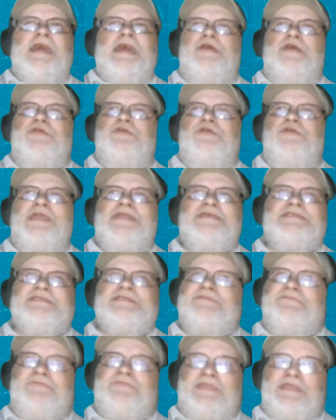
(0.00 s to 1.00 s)
Our
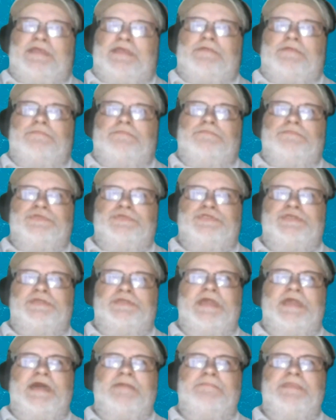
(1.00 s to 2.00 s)
greatest fear
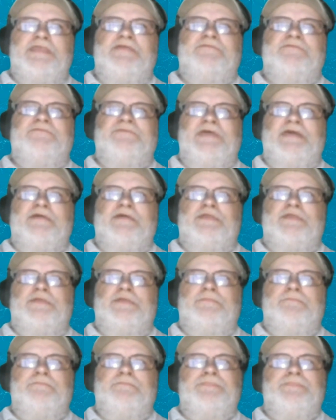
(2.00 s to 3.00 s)
should not be of
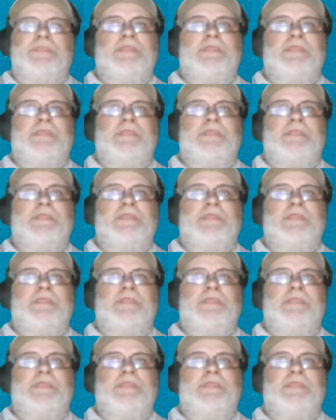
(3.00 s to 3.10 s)
failure,